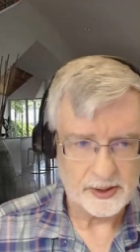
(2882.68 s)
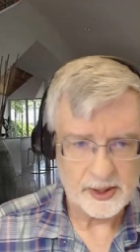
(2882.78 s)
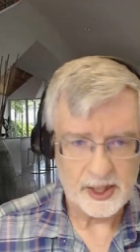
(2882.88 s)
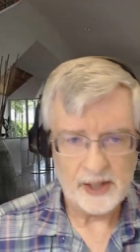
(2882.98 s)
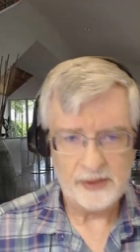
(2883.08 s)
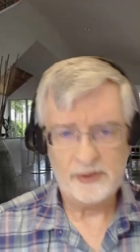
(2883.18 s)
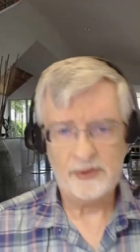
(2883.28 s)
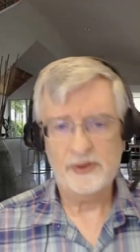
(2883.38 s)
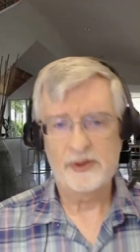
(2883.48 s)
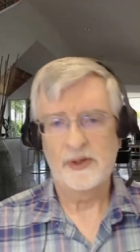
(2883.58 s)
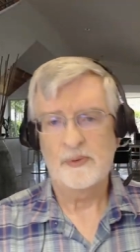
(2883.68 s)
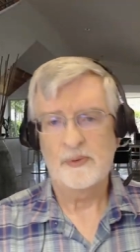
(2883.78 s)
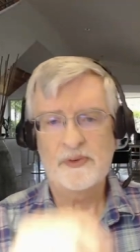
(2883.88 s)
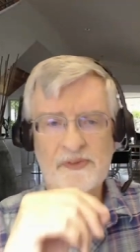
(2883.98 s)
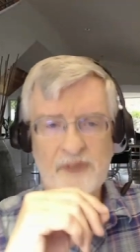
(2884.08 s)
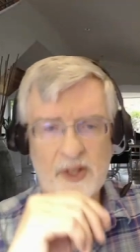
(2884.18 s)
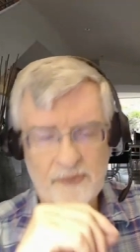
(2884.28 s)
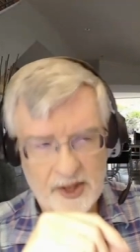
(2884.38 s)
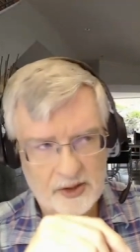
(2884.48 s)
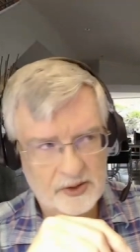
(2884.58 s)
And the answer is
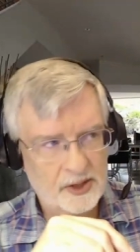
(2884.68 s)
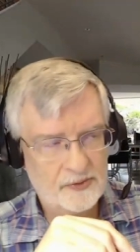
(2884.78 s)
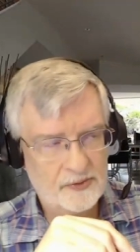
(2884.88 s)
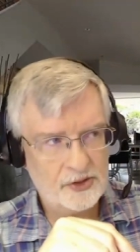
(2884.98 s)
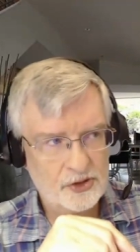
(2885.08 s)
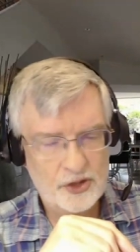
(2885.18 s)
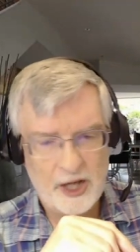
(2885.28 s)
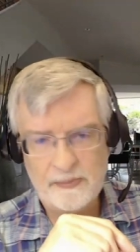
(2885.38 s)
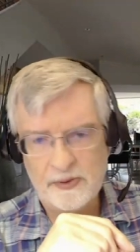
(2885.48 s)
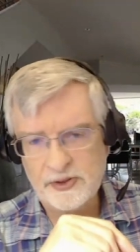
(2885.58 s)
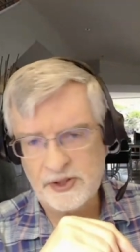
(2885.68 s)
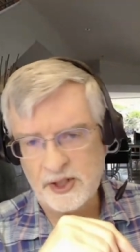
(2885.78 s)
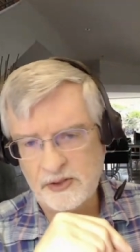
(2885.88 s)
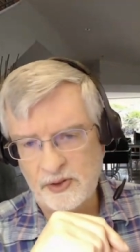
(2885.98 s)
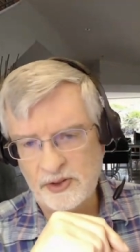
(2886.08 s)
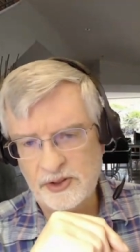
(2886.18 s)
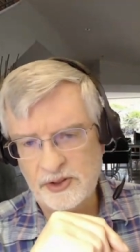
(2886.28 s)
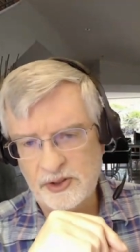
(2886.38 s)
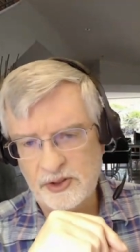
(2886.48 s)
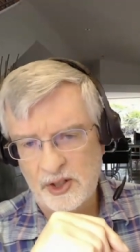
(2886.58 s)
revealed in Ephesians chapter 6,
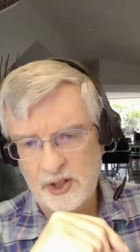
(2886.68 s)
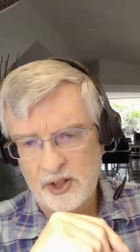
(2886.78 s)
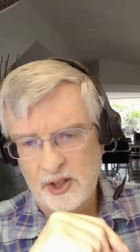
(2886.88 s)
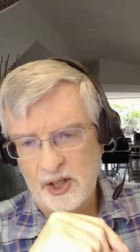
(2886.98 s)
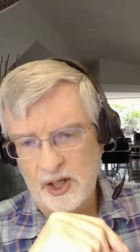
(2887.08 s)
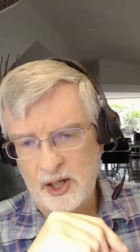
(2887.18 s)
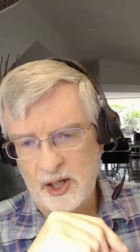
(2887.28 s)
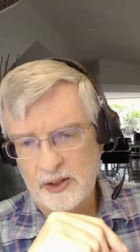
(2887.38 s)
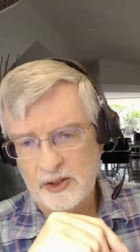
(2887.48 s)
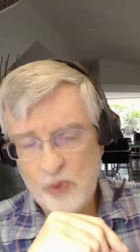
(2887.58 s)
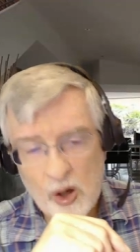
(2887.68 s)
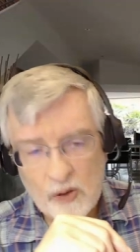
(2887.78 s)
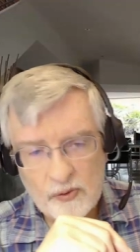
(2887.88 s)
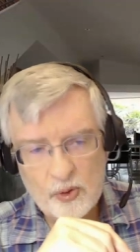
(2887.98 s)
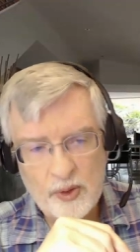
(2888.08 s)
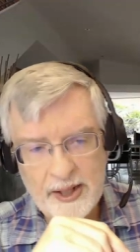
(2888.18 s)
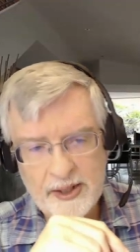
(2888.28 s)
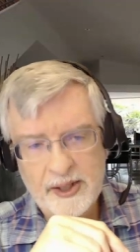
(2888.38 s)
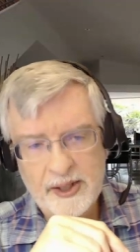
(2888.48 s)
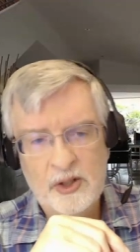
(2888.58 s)
verses uh, 12 through
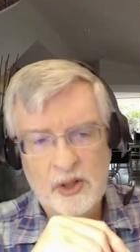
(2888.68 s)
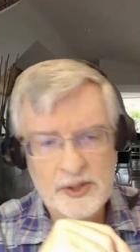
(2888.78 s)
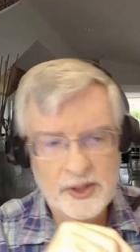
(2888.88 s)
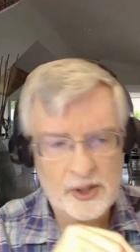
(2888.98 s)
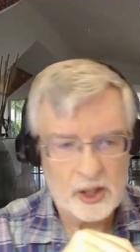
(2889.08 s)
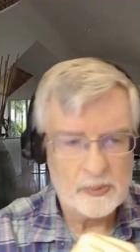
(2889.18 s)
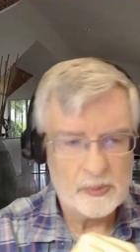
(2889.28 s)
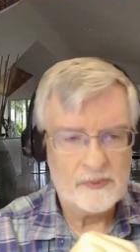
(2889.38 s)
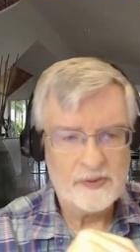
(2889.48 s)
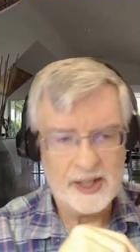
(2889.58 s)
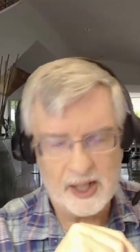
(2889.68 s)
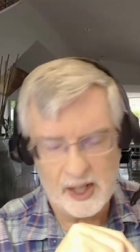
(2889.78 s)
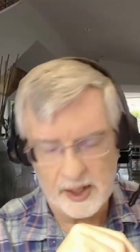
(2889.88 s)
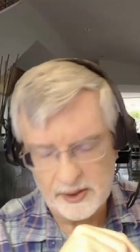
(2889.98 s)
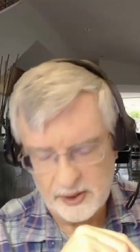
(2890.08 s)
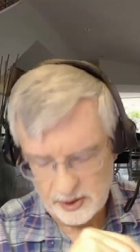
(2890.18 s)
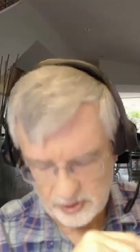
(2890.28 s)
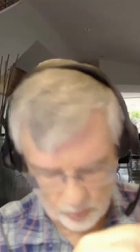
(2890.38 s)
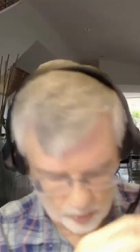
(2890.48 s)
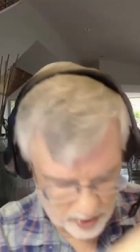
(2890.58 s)
18 called the armor of God.
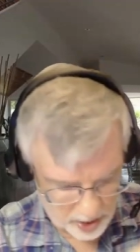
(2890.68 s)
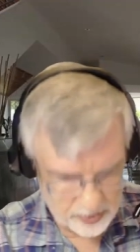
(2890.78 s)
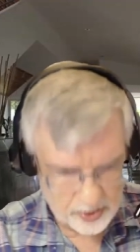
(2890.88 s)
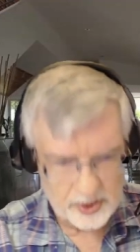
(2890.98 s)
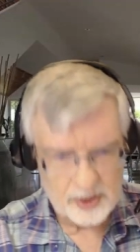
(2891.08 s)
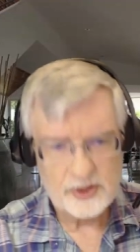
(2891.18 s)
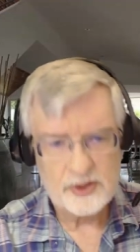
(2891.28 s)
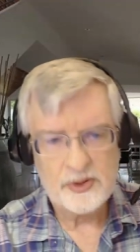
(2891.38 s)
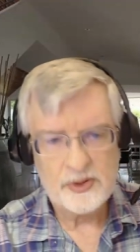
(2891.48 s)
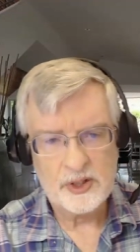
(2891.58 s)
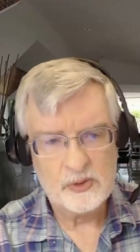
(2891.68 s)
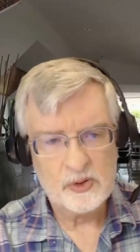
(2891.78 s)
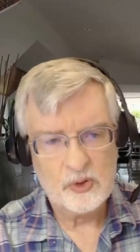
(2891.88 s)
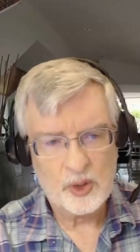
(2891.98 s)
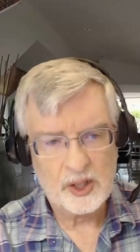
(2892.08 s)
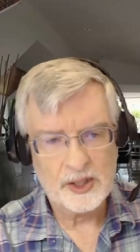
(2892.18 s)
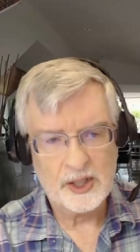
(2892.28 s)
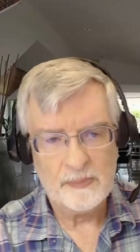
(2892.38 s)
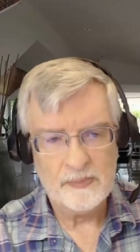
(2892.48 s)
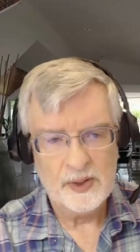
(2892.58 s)
So what I'm going to do here real quickly,
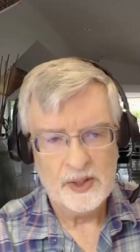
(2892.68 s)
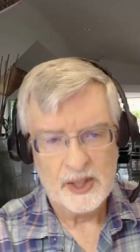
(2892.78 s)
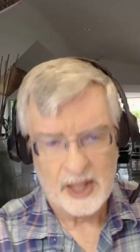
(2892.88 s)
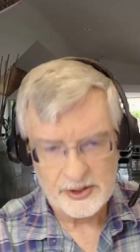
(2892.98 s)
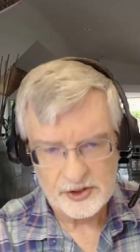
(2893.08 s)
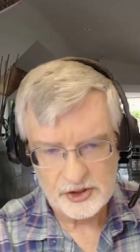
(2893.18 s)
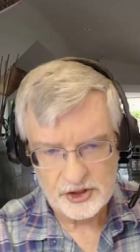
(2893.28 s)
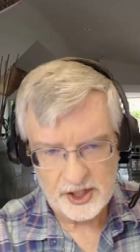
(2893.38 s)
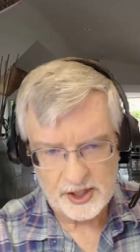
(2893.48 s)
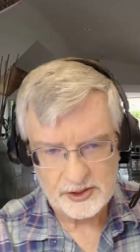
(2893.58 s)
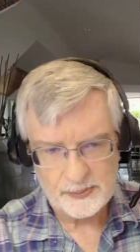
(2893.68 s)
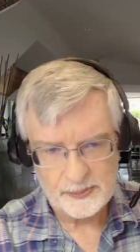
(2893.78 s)
I'm, I suggest